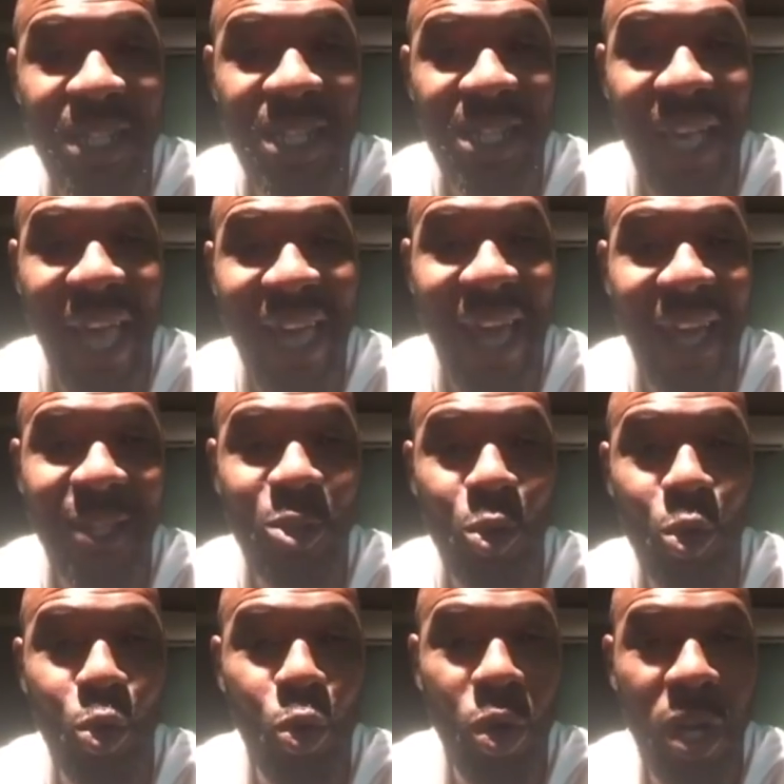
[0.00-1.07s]
she say, I had to
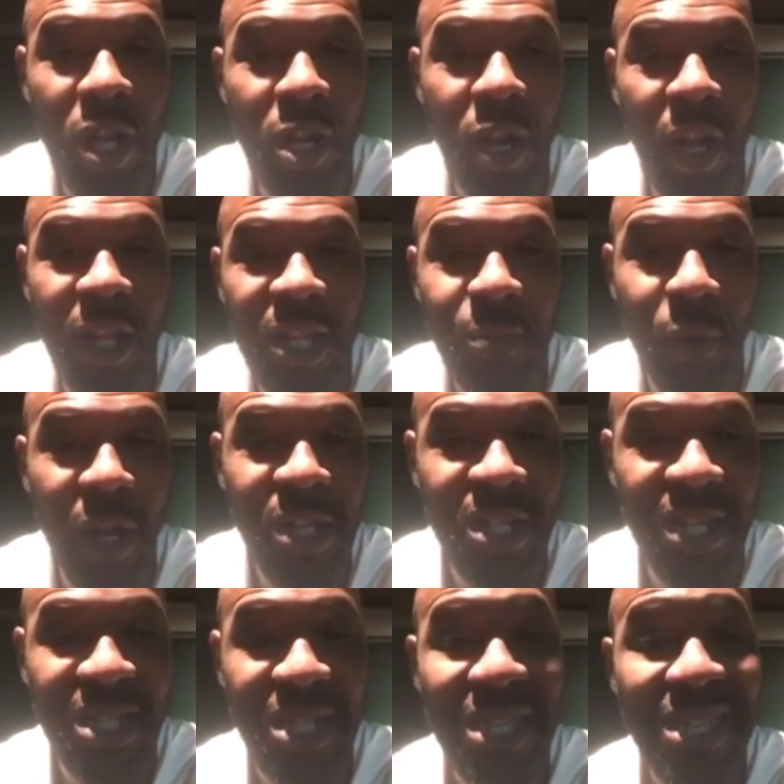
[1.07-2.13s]
Google College Boy Jesse.